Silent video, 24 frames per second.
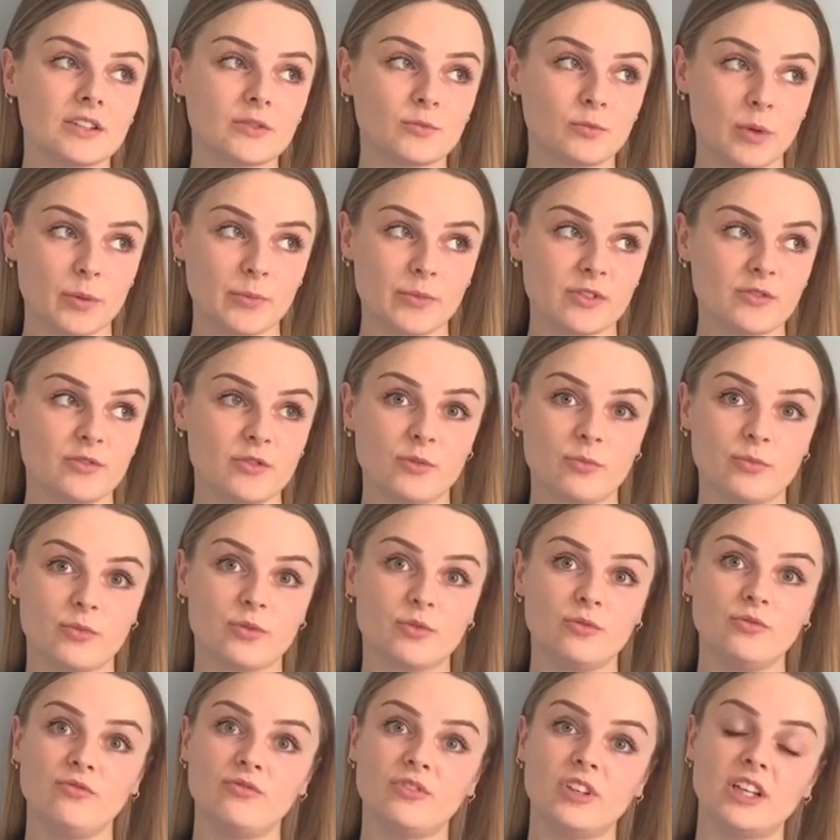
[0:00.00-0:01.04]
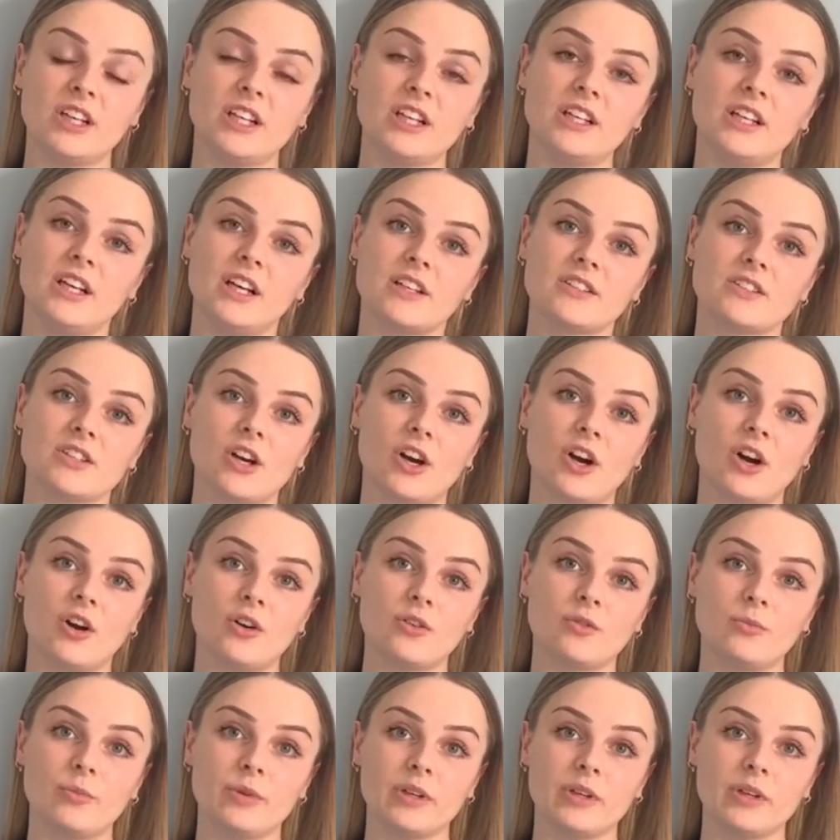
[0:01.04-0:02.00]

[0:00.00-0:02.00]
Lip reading: women's football really as a whole.